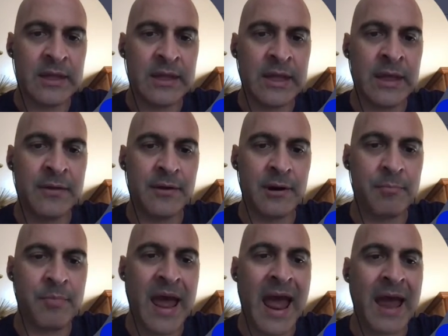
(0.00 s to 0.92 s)
either
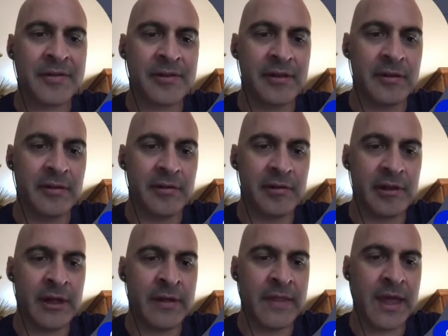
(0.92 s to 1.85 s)
it passes
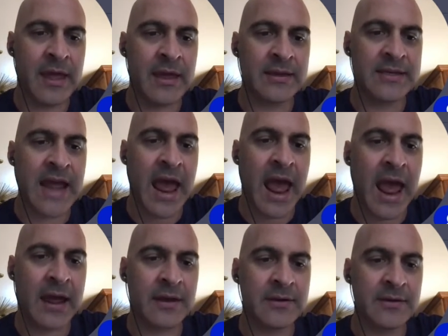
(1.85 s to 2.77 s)
and they get
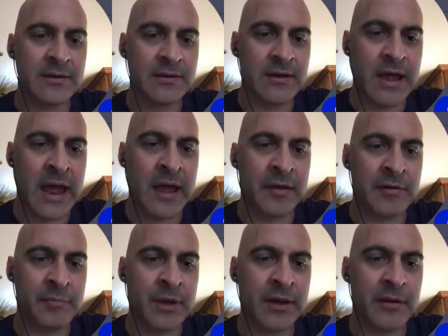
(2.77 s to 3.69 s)
tagged as
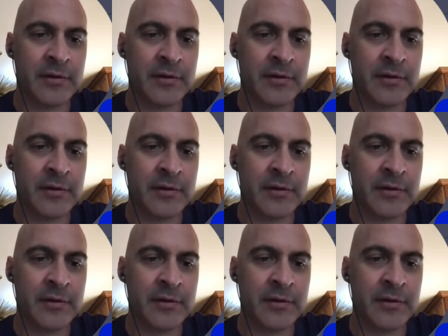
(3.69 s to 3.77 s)
being a